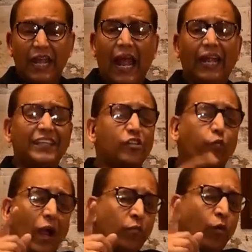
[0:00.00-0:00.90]
And there's
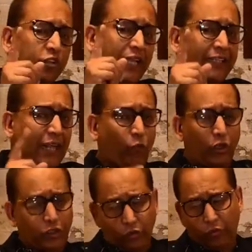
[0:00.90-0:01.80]
one more thing that I
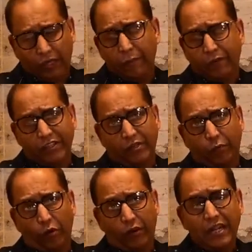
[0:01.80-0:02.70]
want to impress
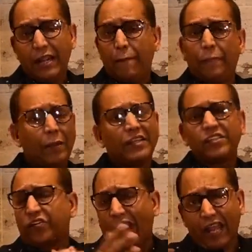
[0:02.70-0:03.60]
upon. Babies
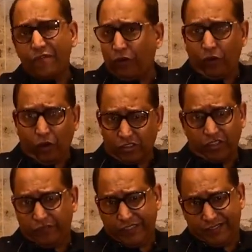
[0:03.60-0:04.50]
cry for lots
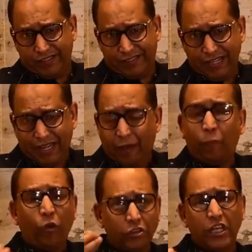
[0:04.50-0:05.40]
of reasons,
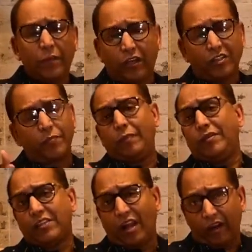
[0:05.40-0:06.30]
mostly because the baby
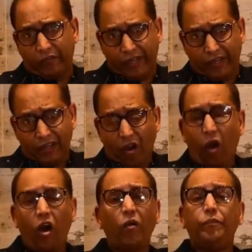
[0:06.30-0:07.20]
is hungry,
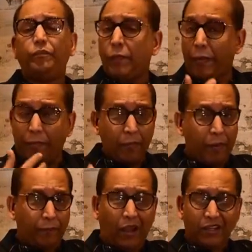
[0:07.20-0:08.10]
or the baby
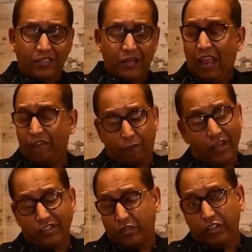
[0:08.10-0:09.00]
may have
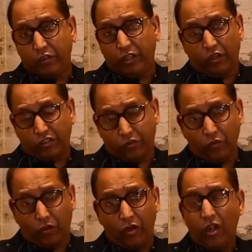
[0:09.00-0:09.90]
passed urine or
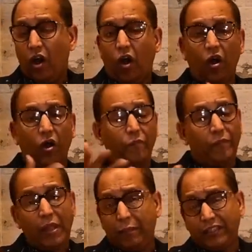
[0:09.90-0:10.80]
stool, or
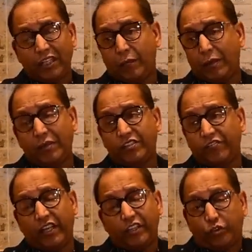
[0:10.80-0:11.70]
maybe that the baby is
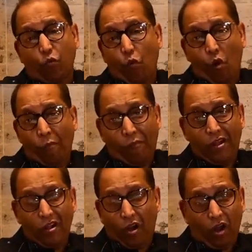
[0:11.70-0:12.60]
feeling too warm
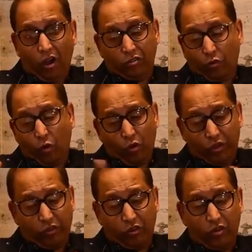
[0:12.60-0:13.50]
or cold,
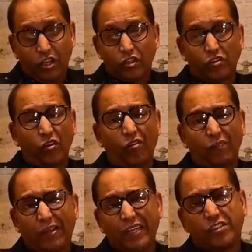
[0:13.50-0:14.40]
you know. So
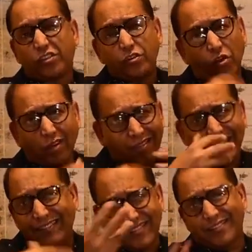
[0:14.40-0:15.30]
it's not
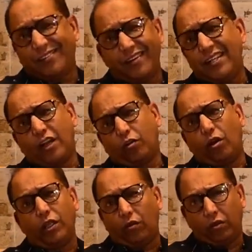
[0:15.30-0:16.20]
necessarily a
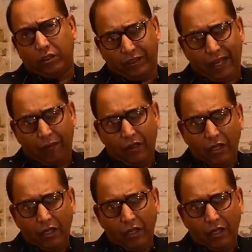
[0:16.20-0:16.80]
colic all the time.